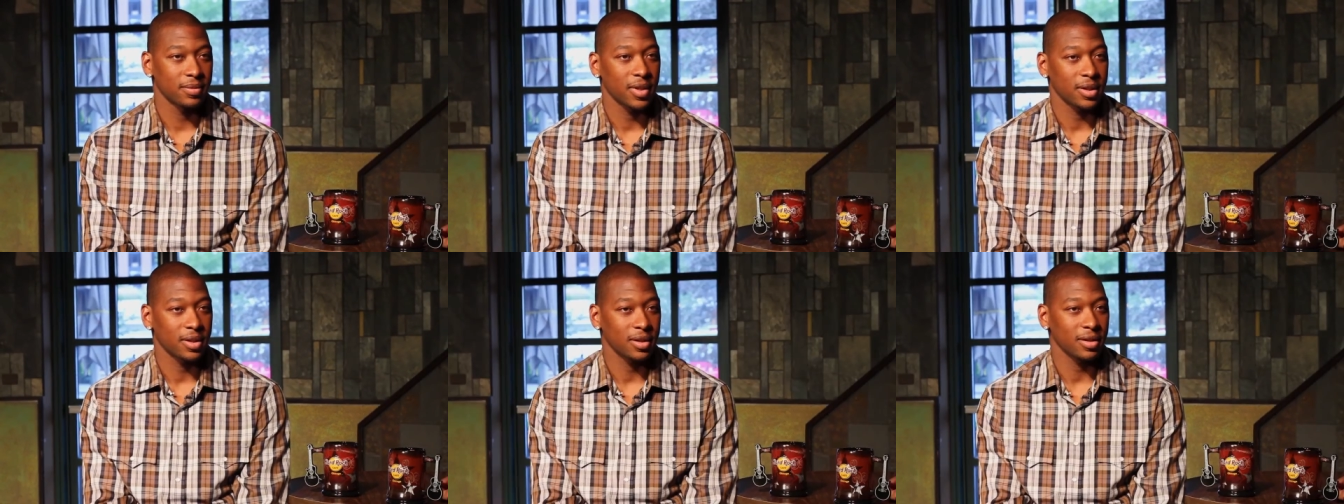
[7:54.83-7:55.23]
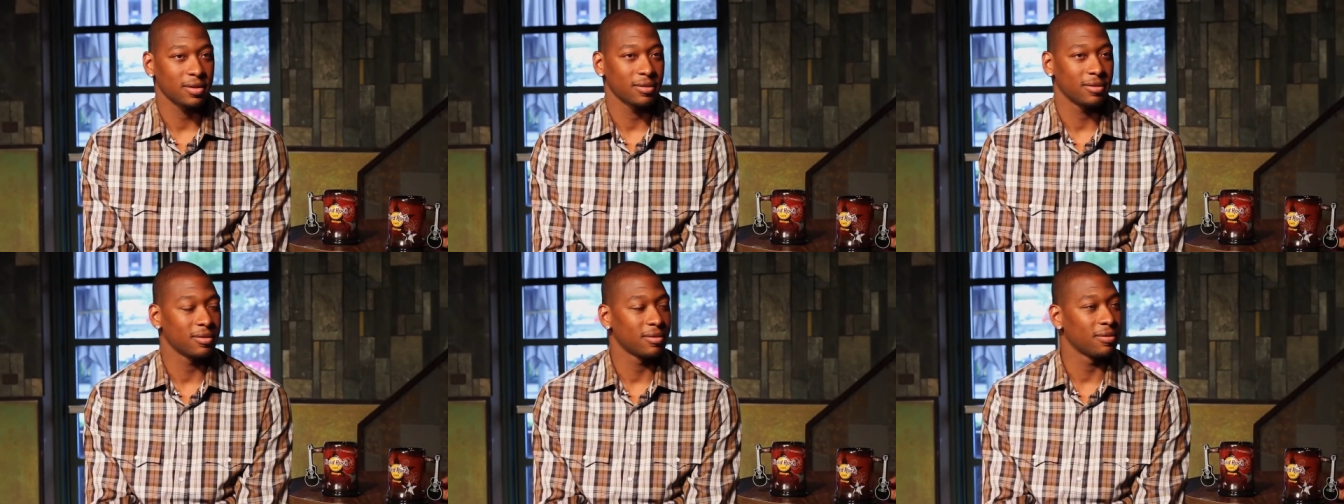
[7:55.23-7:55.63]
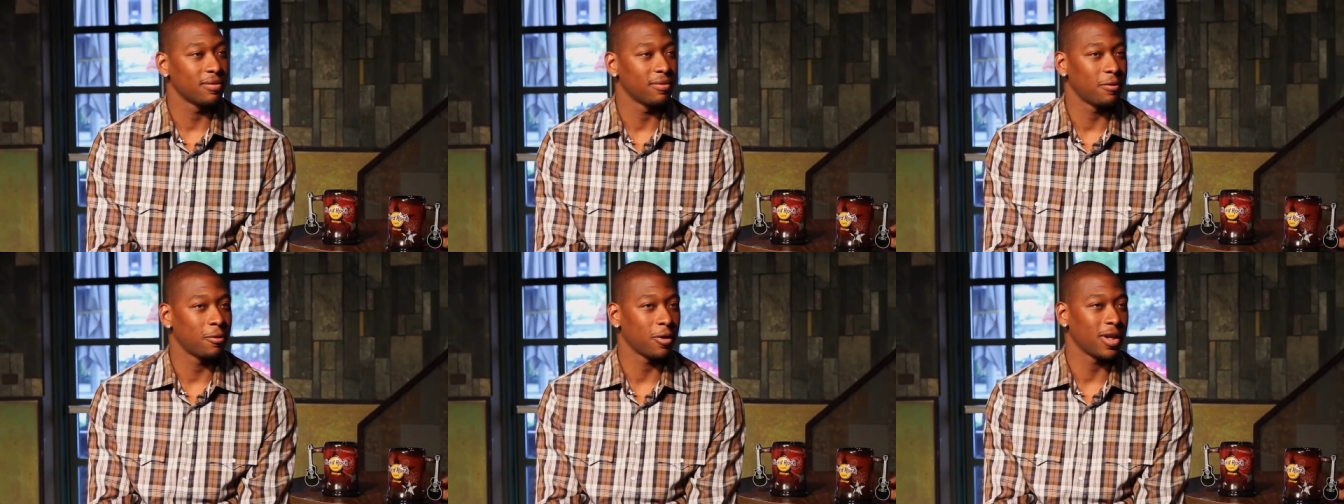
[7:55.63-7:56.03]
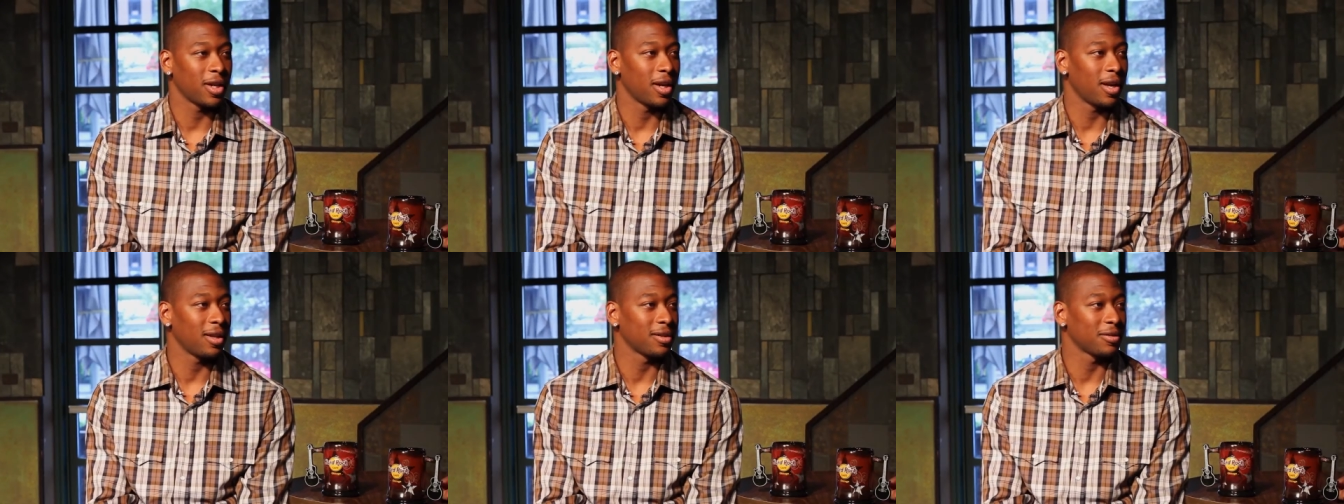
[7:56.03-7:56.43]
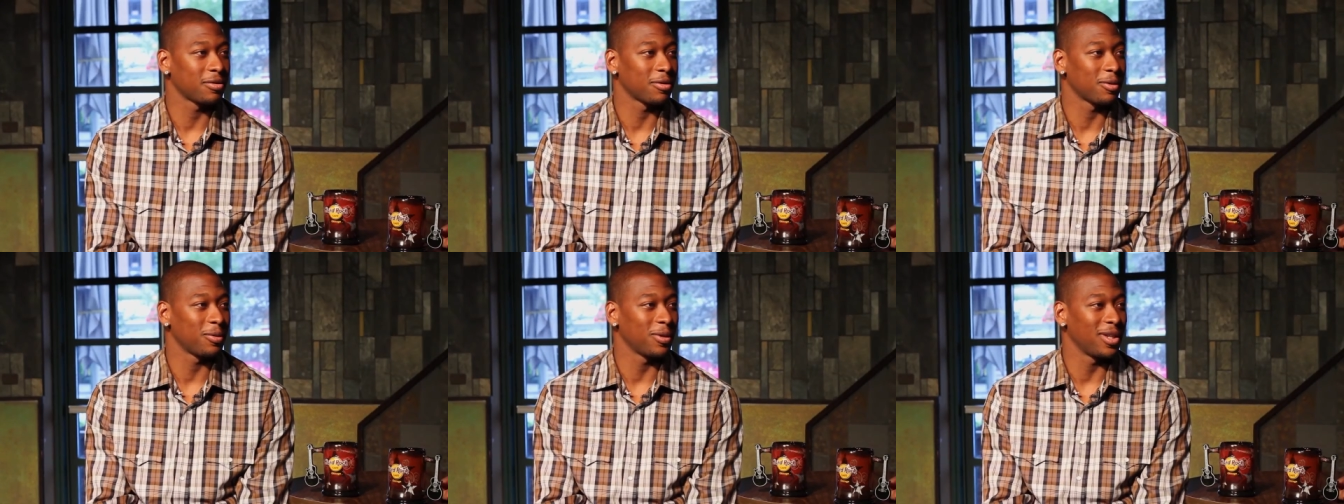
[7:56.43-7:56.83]
I think, forty dollars
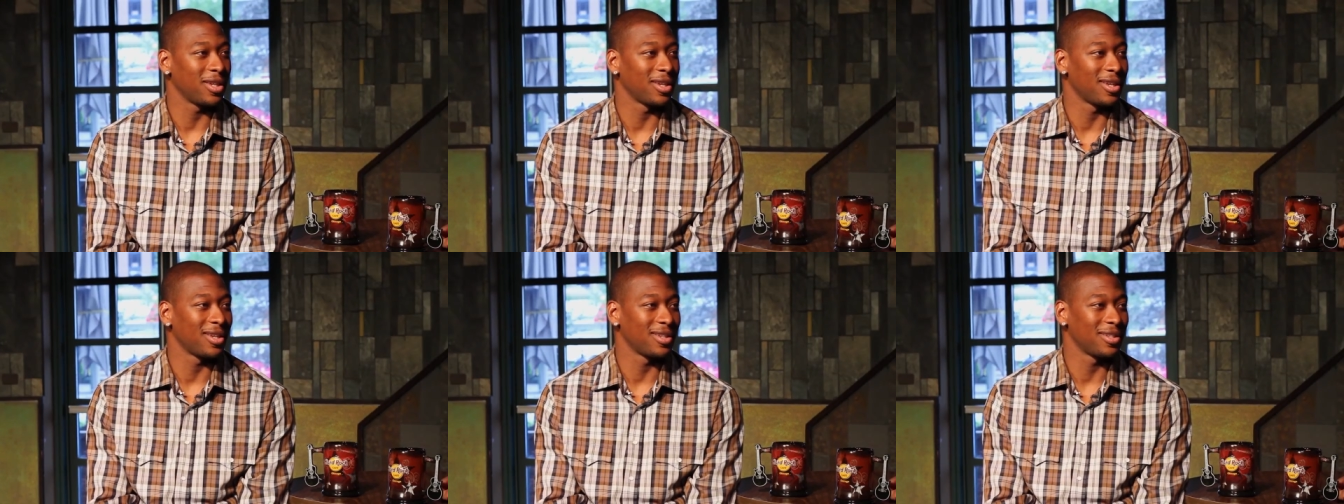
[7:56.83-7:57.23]
for the weekend